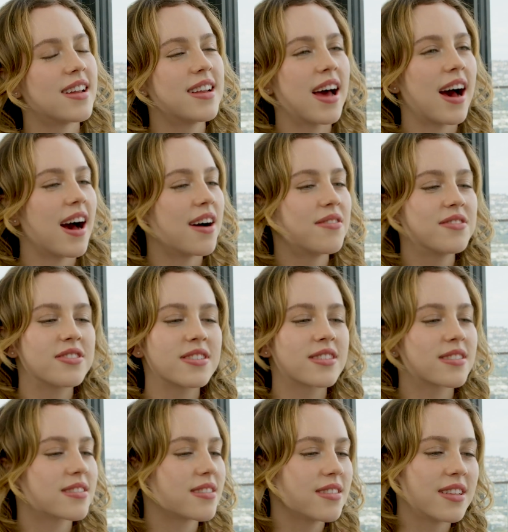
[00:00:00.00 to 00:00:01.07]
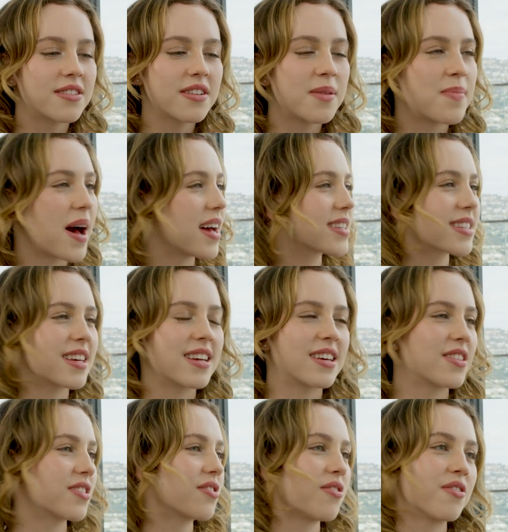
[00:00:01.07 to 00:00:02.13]
And I was just literally basking
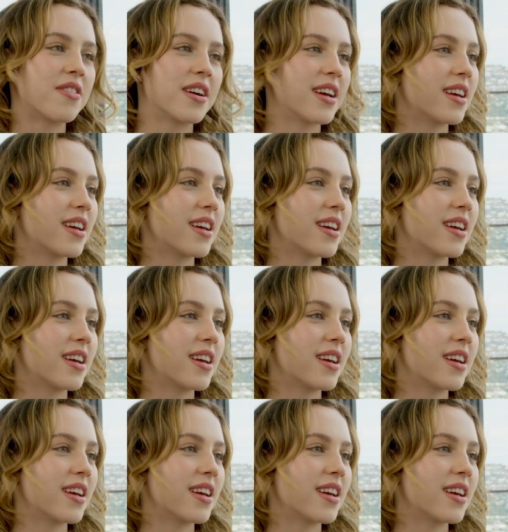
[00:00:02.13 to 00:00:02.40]
in Thriving.